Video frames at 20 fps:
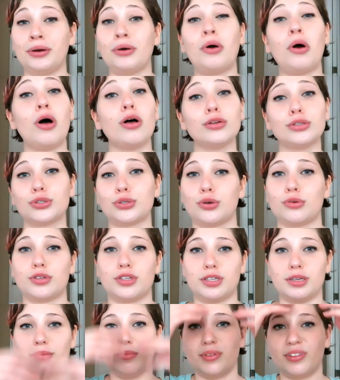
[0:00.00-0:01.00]
they're also
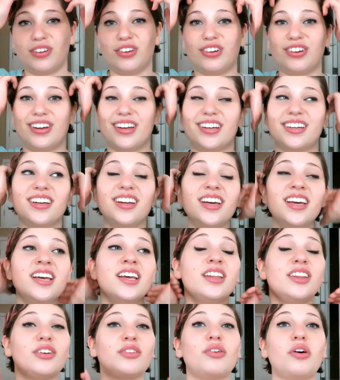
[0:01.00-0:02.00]
similar and
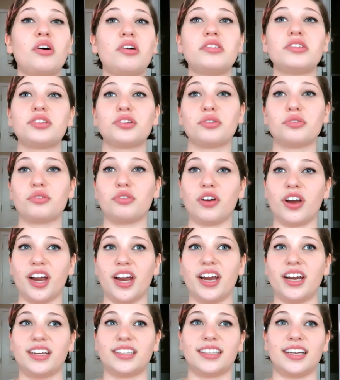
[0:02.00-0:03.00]
they're also
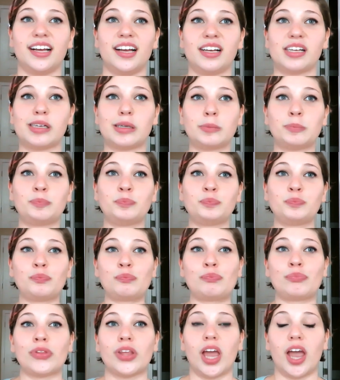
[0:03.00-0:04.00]
great. Um,
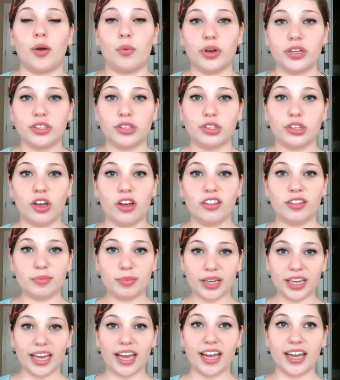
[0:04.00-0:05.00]
I went and saw
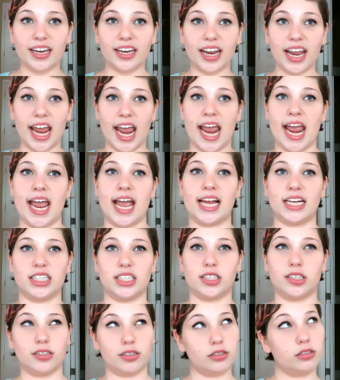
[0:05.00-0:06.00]
them again
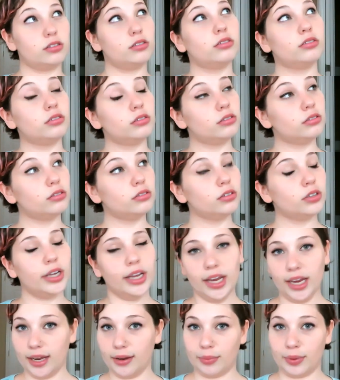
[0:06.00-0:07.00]
at
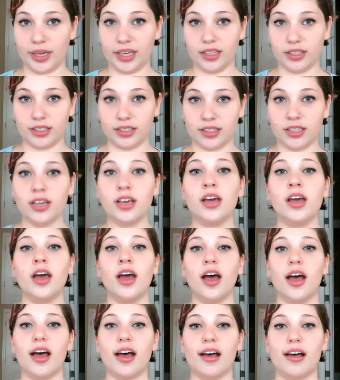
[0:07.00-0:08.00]
eight weeks.
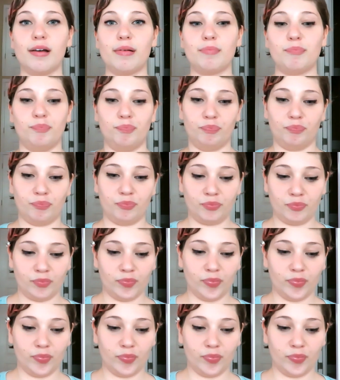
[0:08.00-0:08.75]
Um,